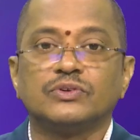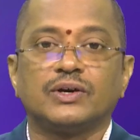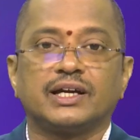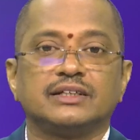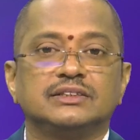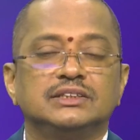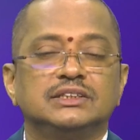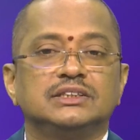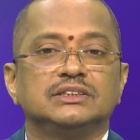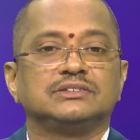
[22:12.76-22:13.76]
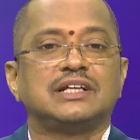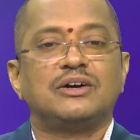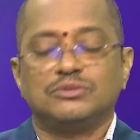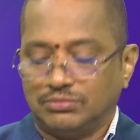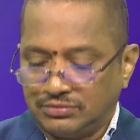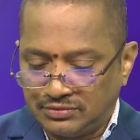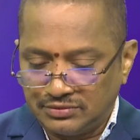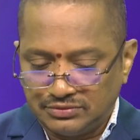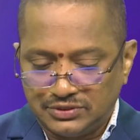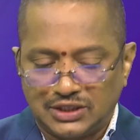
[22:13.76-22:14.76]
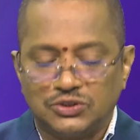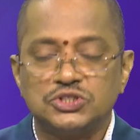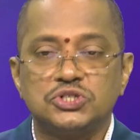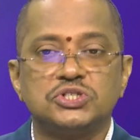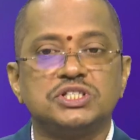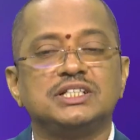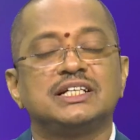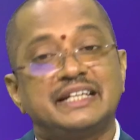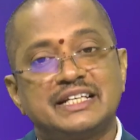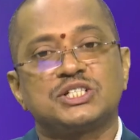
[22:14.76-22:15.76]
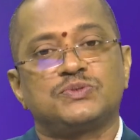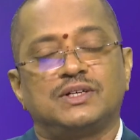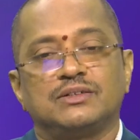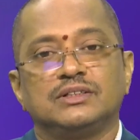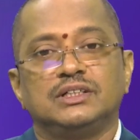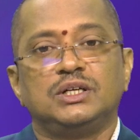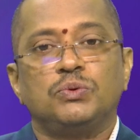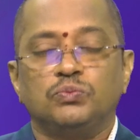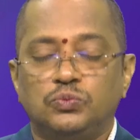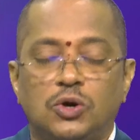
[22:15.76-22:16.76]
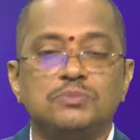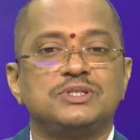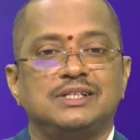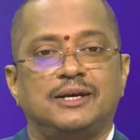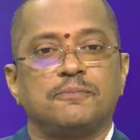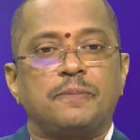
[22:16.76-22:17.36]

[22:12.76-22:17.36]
Okay. Now, we are going to see the next one, Ohm's law.